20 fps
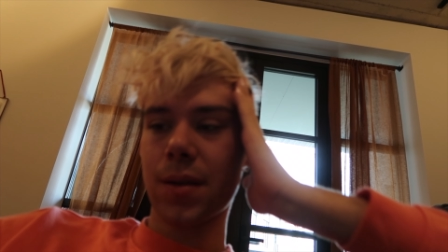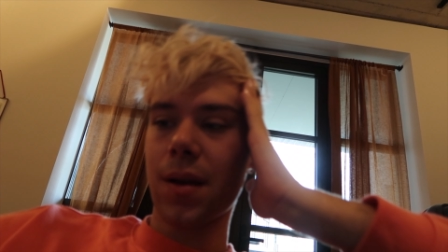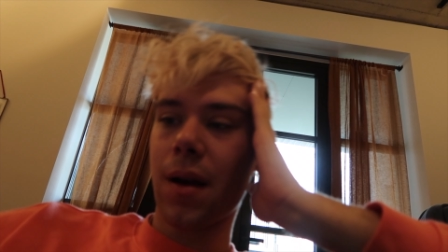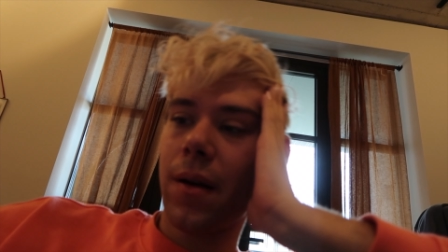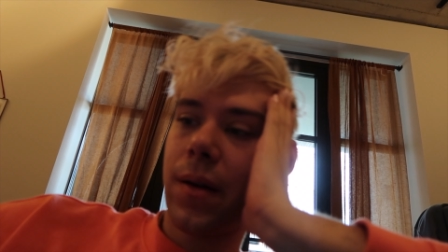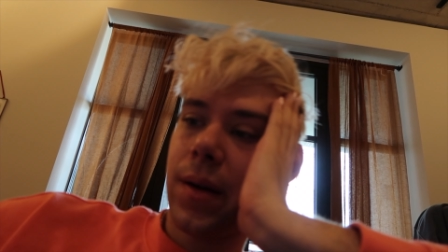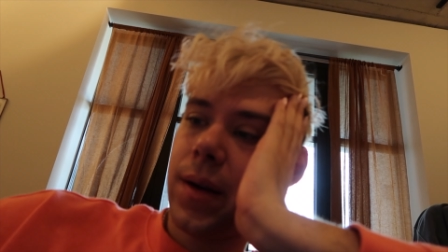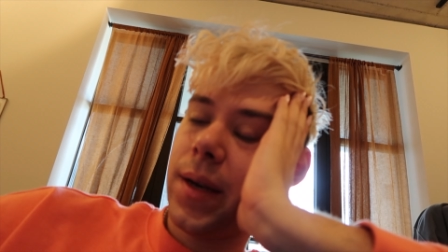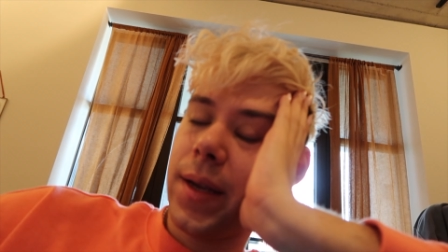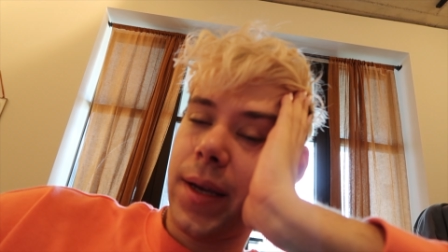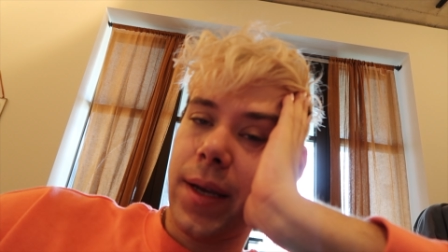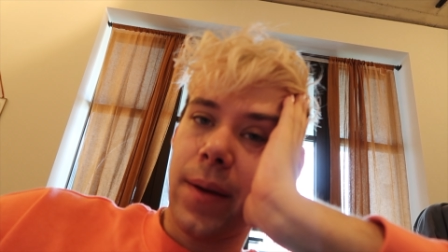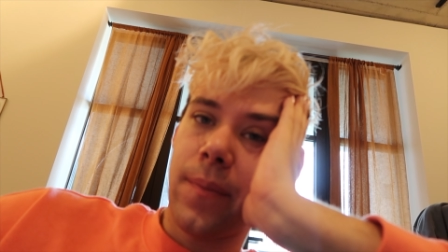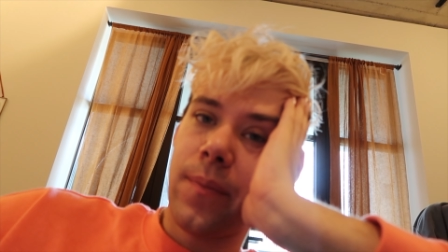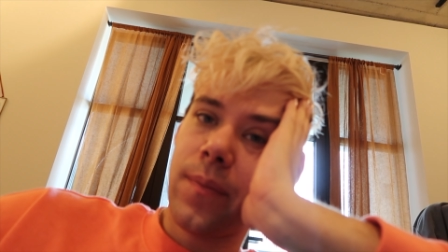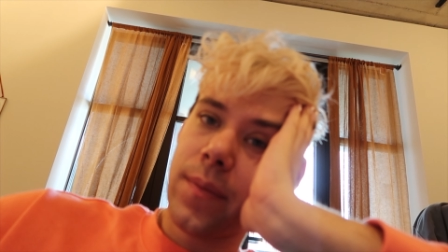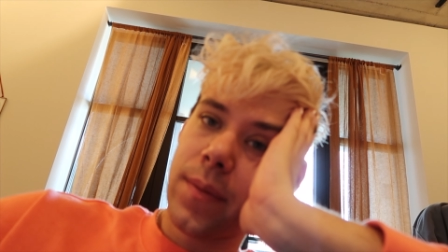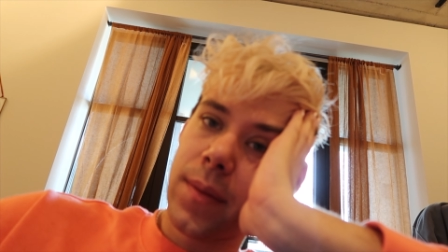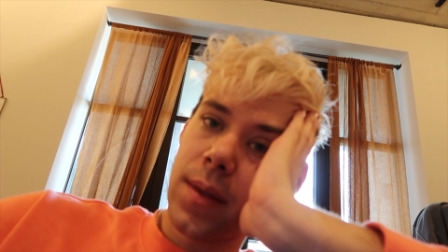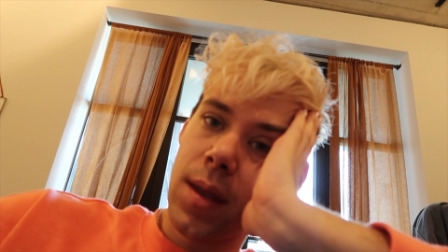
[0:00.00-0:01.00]
currently
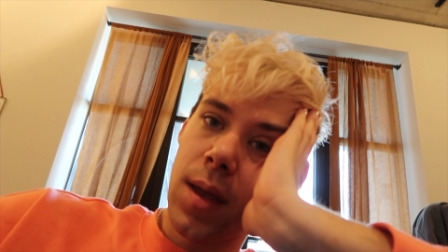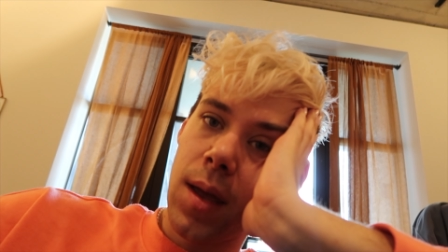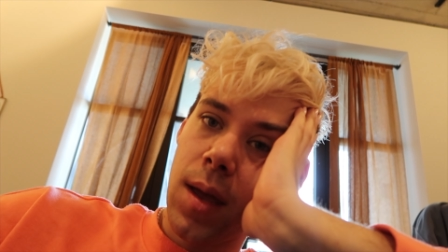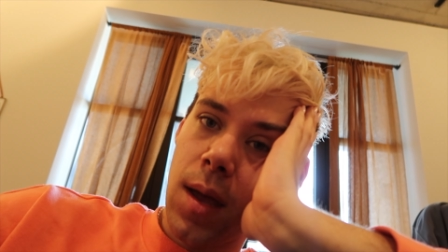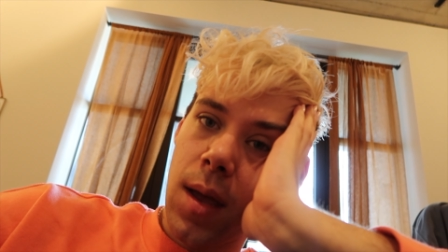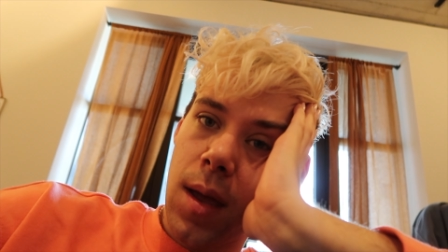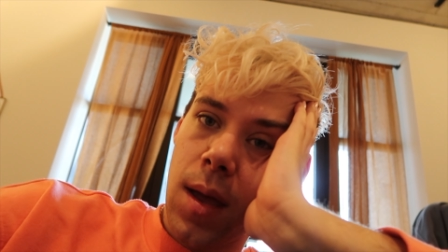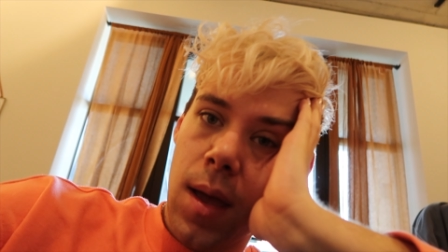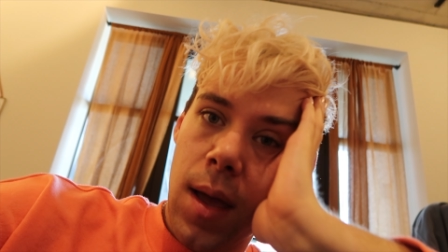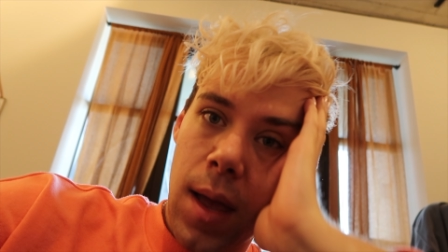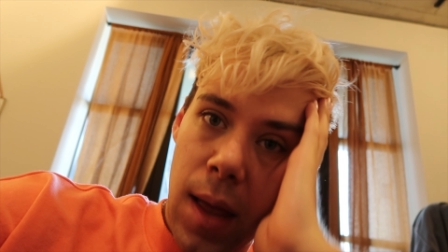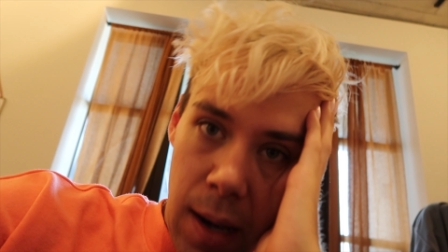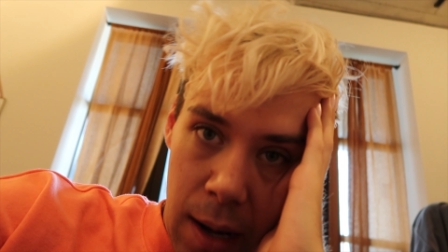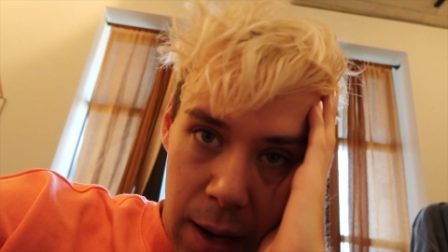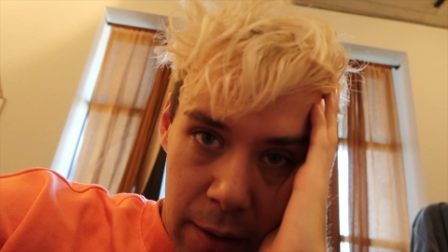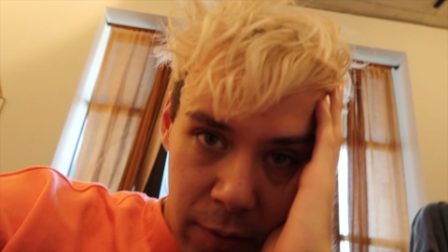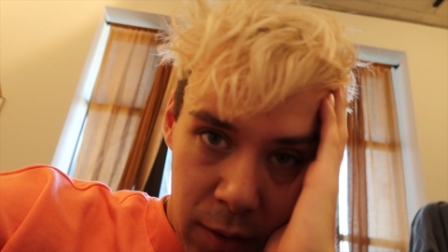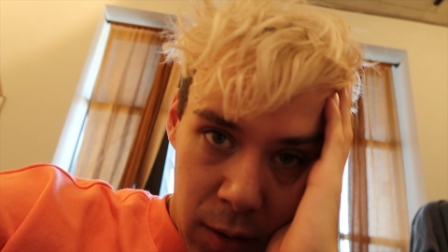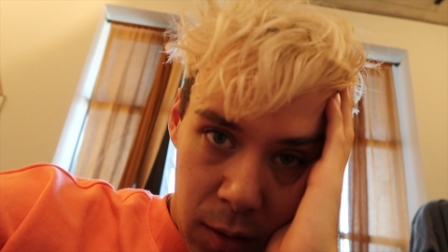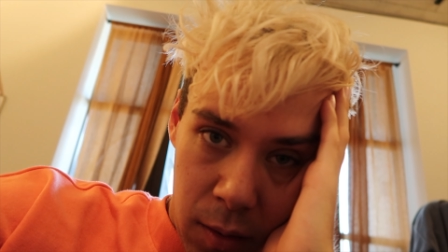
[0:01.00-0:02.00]

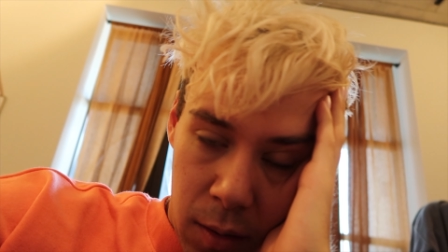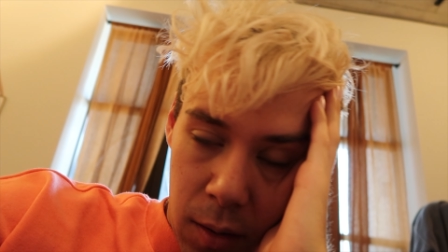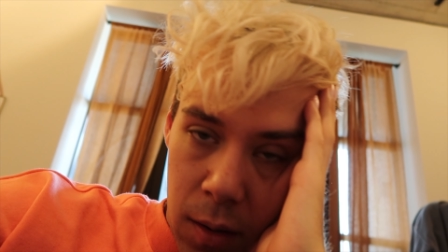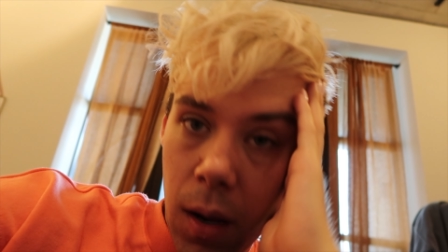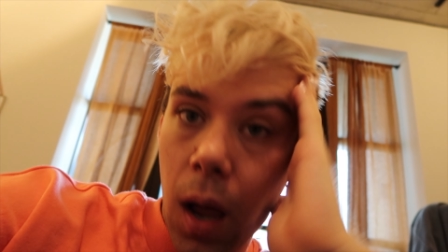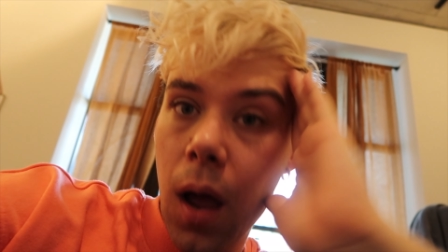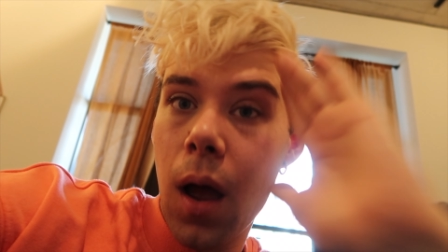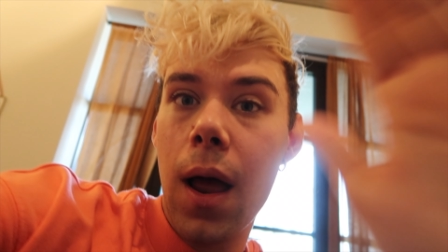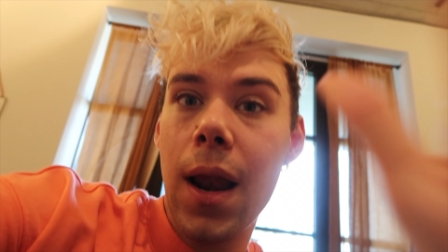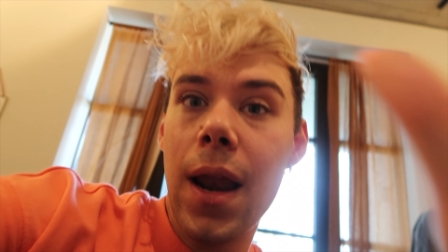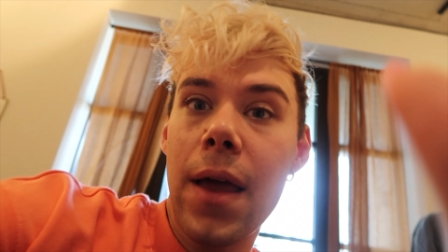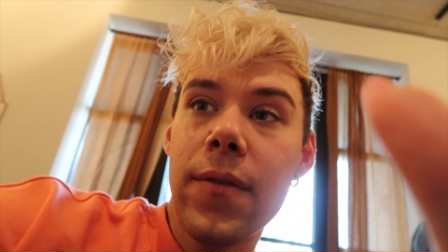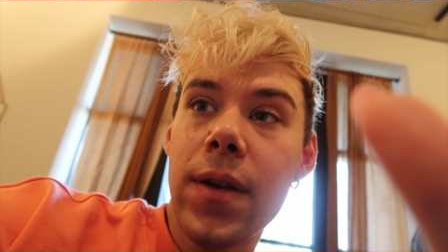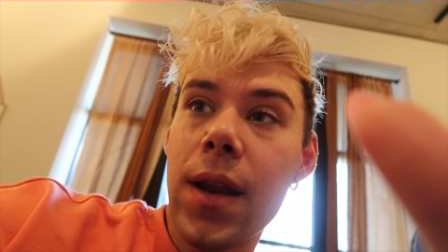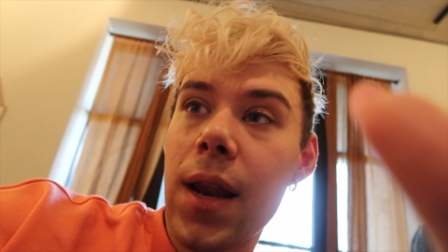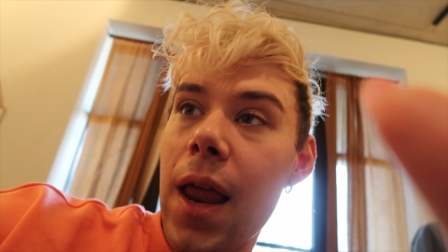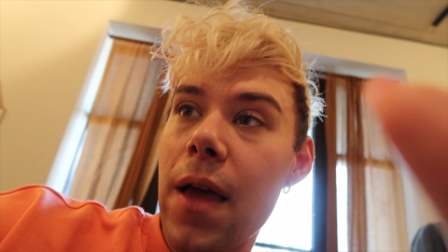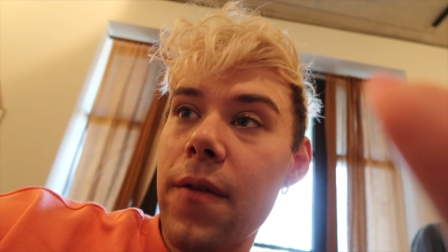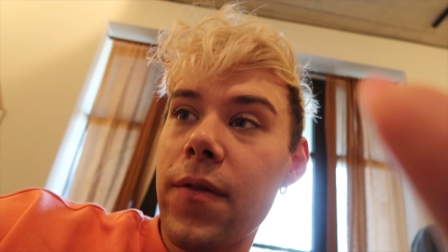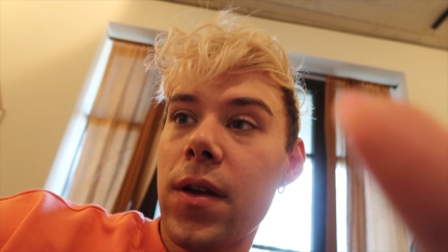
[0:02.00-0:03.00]
11 o'clock. 11
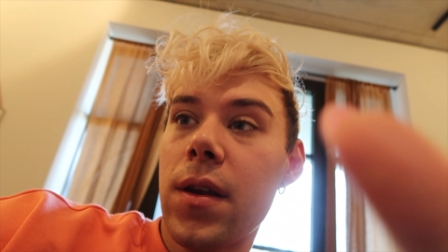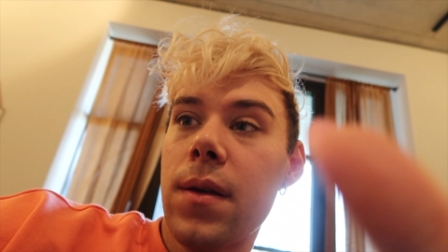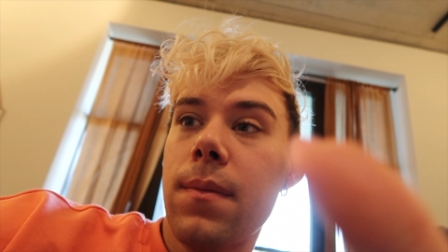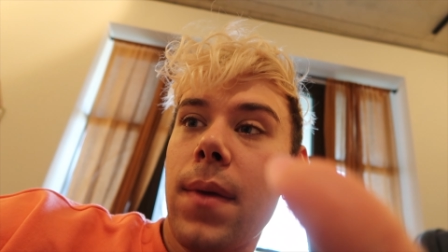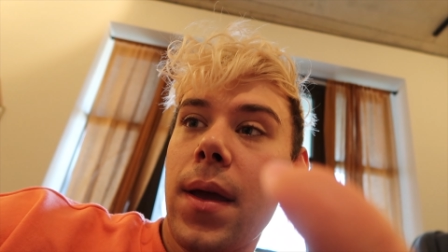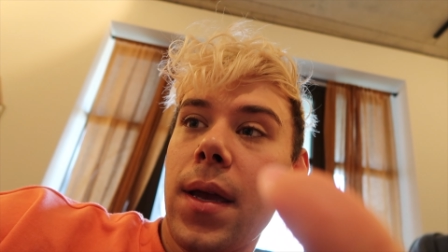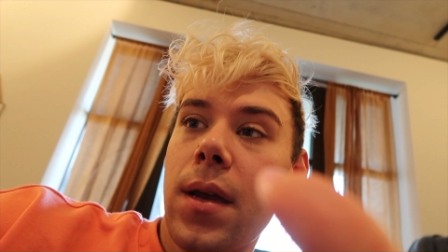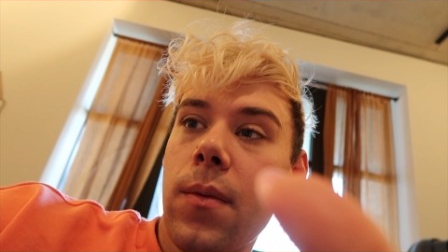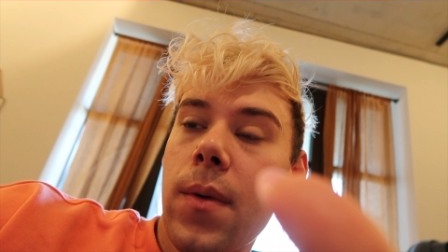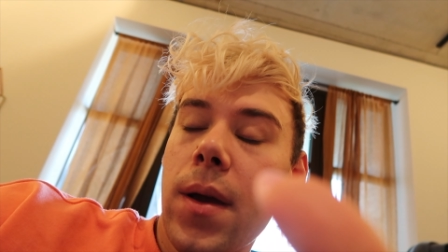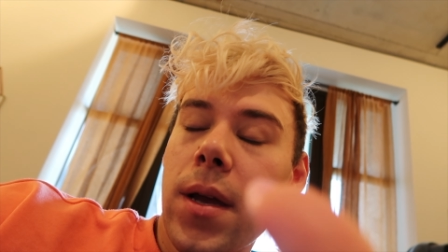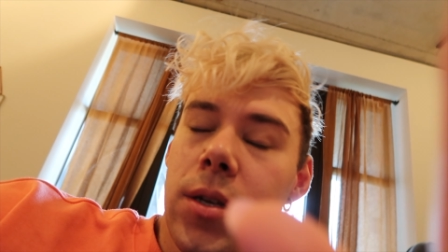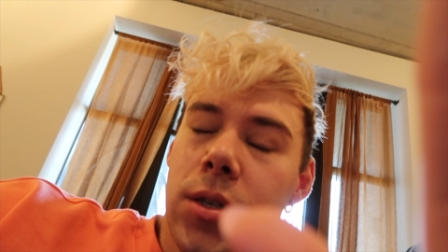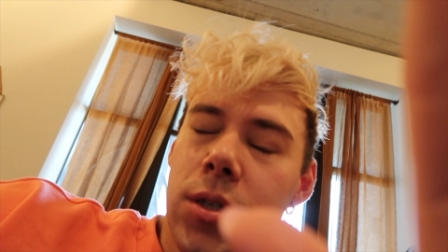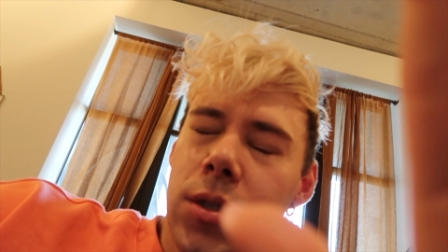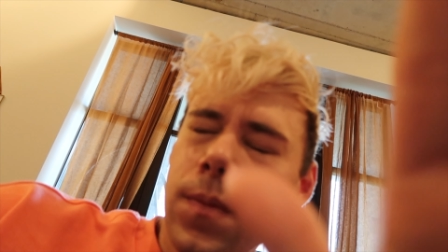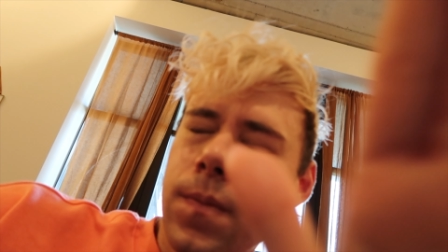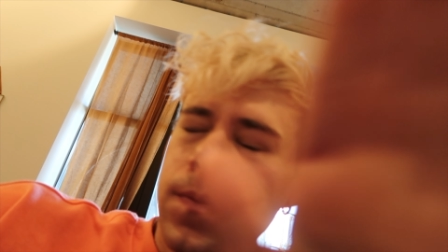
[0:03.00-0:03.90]
11, make a wish.